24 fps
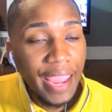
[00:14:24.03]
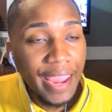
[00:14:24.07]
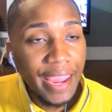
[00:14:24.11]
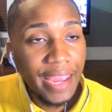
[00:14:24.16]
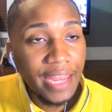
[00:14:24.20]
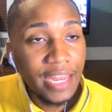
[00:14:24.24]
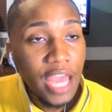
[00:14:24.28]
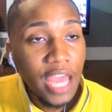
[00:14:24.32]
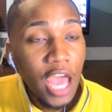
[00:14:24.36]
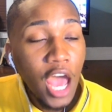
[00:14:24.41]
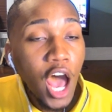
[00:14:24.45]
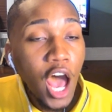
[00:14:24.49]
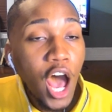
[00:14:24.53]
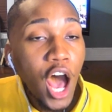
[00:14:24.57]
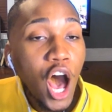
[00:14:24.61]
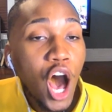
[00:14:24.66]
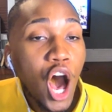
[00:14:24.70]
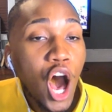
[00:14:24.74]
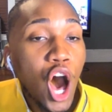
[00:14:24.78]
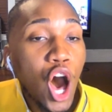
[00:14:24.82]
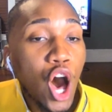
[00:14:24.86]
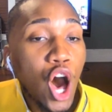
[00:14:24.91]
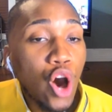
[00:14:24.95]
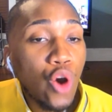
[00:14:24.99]

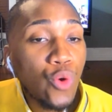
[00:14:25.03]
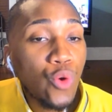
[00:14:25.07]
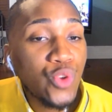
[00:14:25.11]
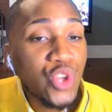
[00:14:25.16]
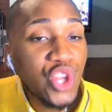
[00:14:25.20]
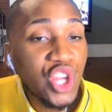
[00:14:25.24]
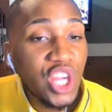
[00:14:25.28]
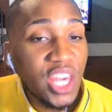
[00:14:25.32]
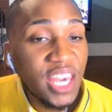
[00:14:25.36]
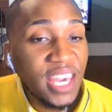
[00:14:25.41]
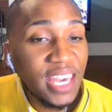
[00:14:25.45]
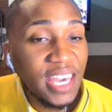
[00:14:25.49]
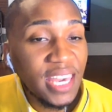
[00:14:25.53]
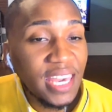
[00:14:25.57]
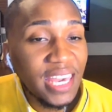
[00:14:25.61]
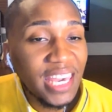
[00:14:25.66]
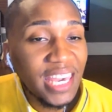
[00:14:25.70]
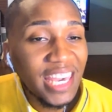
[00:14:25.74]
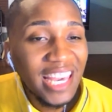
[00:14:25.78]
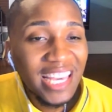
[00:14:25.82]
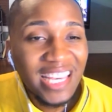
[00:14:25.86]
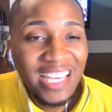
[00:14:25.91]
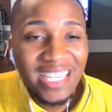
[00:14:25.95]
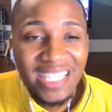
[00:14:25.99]
Oh,
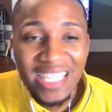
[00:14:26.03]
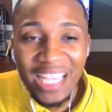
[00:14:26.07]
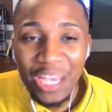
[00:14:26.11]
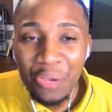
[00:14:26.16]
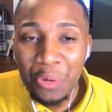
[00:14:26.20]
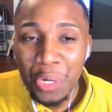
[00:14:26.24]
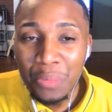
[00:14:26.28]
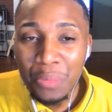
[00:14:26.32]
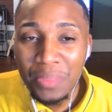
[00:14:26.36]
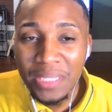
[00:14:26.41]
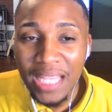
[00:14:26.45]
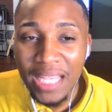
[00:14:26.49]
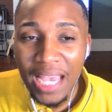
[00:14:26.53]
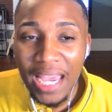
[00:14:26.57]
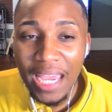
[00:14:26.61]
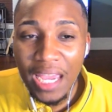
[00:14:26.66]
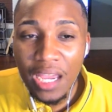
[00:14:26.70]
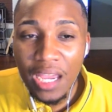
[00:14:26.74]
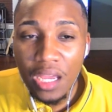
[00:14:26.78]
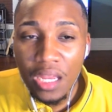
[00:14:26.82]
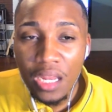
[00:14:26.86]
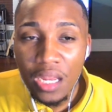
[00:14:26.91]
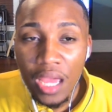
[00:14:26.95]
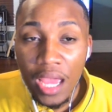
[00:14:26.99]
you see what I'm
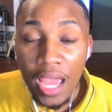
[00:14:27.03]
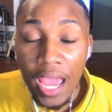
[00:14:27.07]
saying?